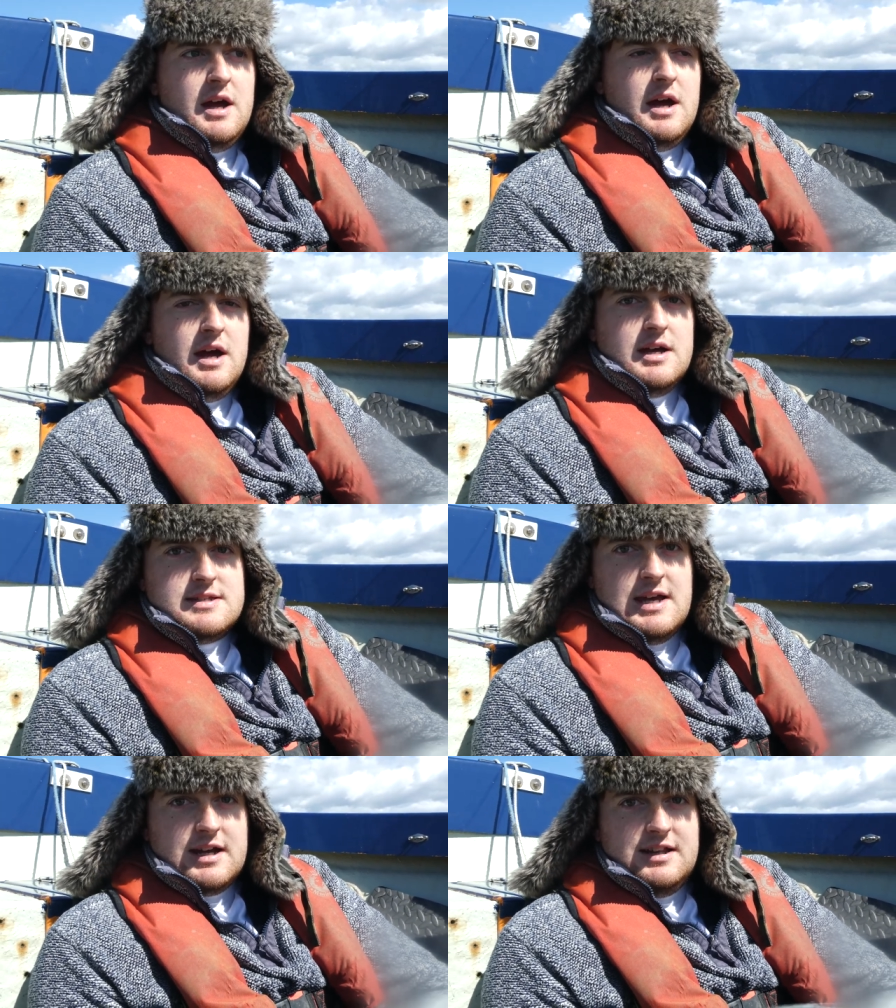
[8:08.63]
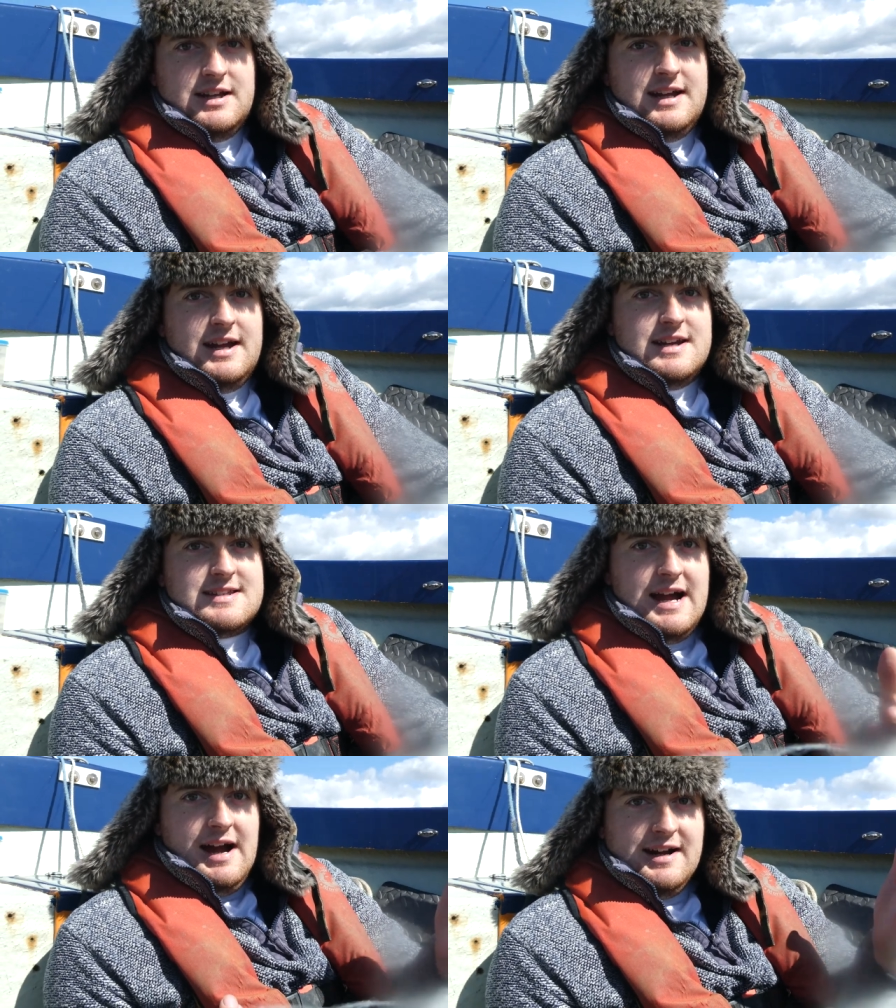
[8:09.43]
Uh, secondly
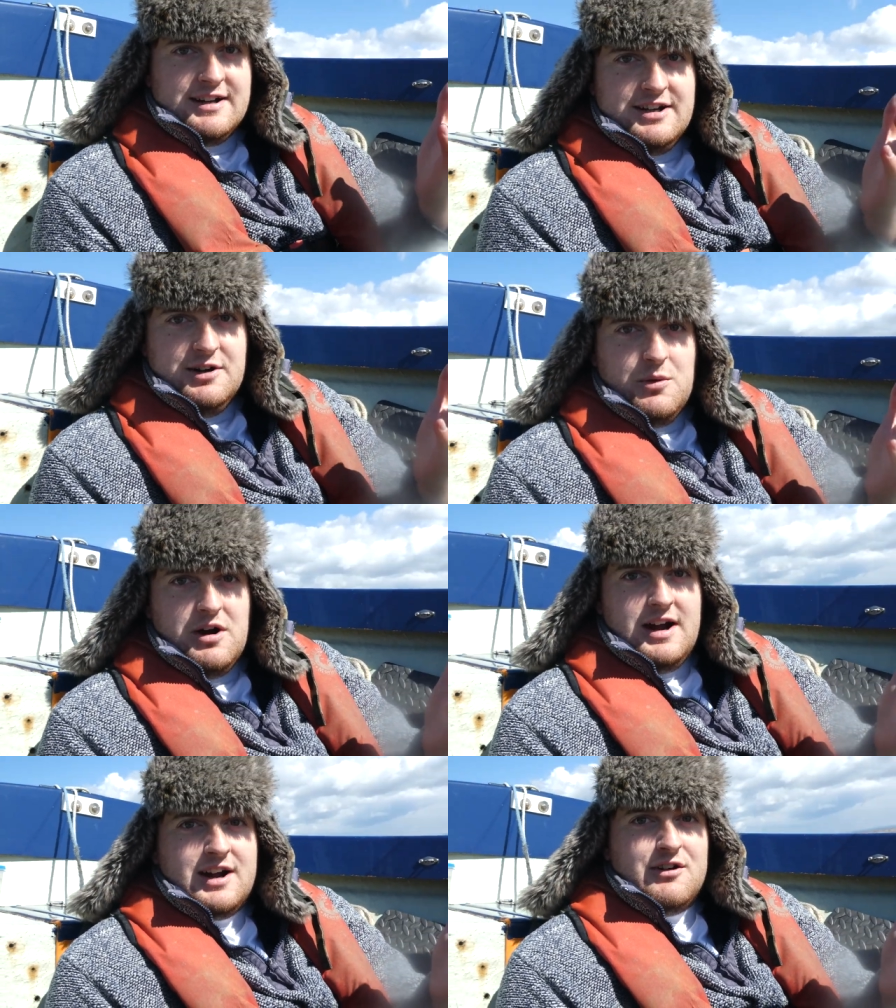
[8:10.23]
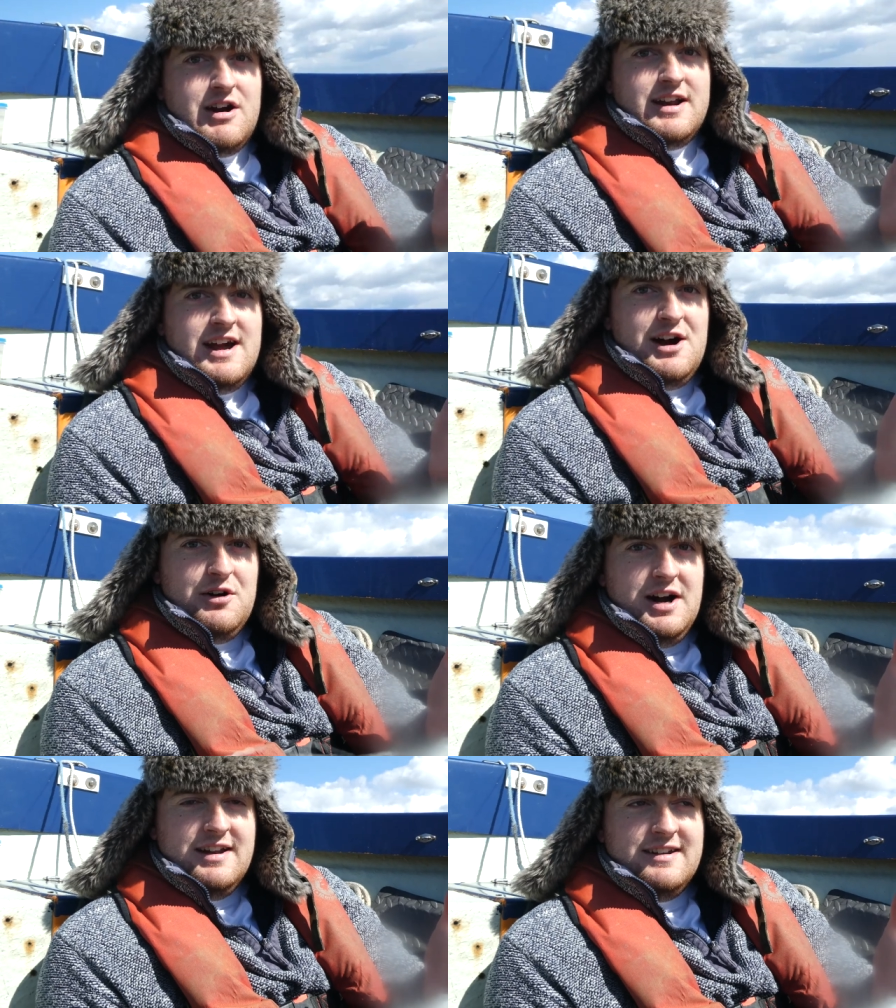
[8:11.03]
is at anchor. We're at anchor right
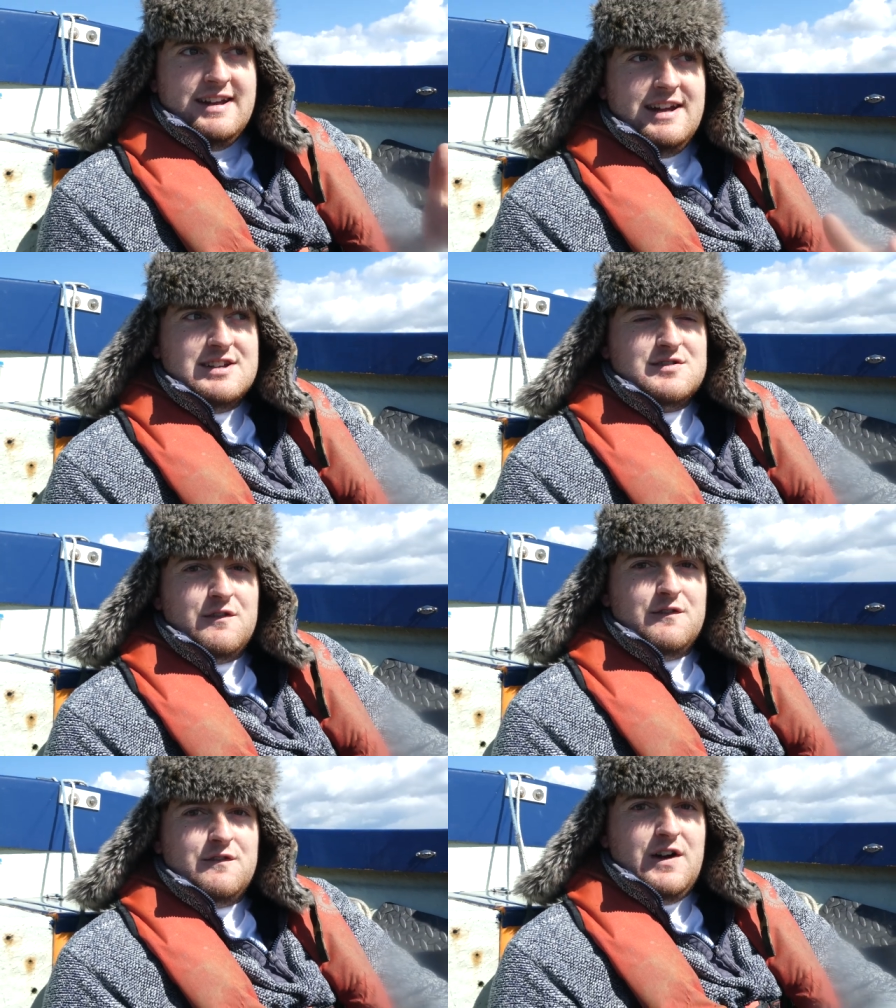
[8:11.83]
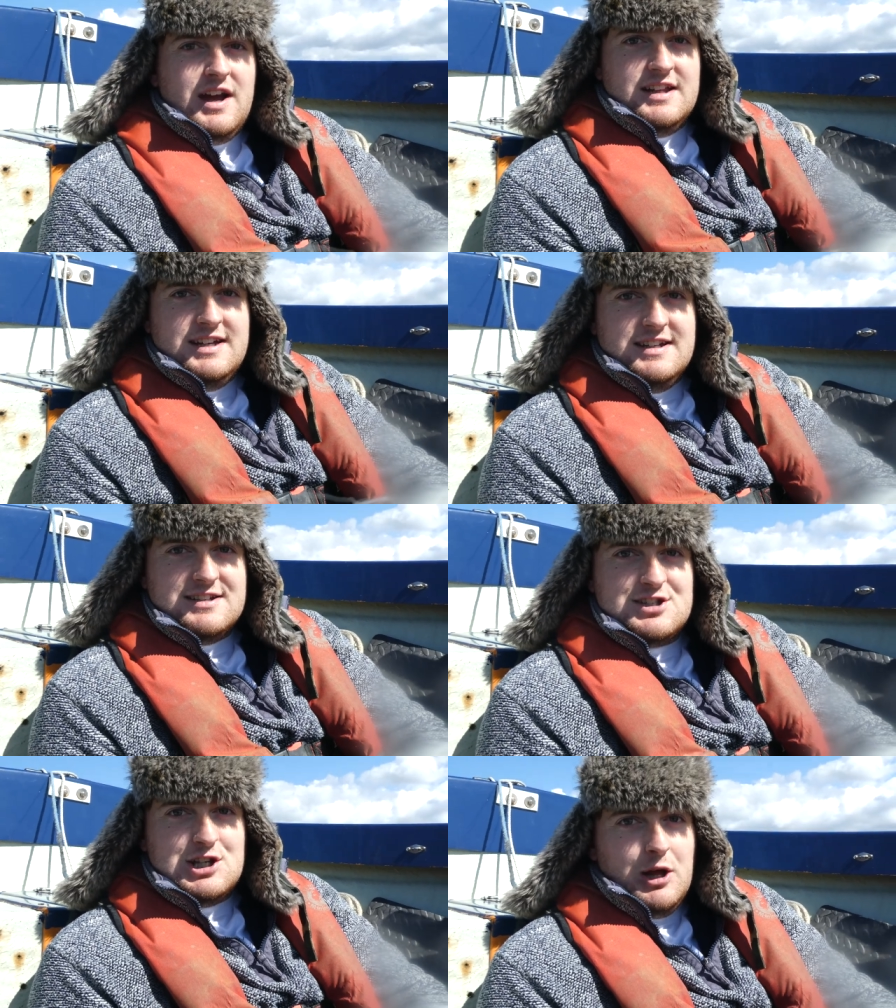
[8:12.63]
now and it is fairly
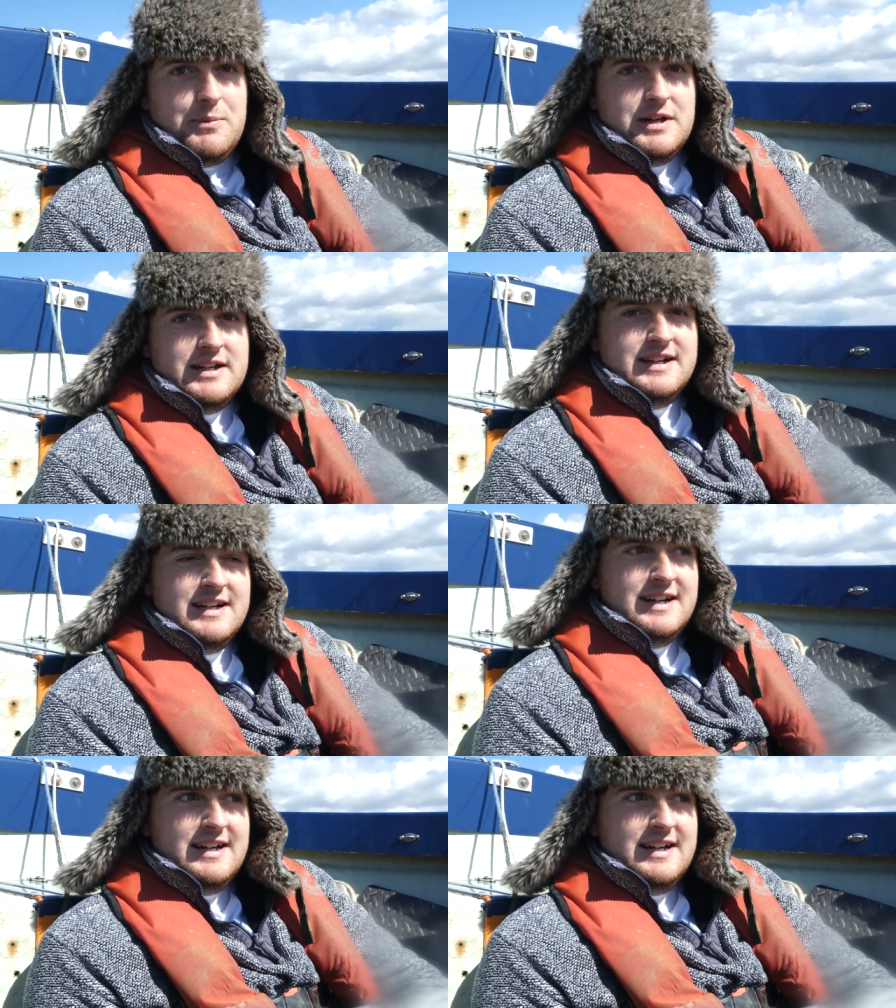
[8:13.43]
sloppy.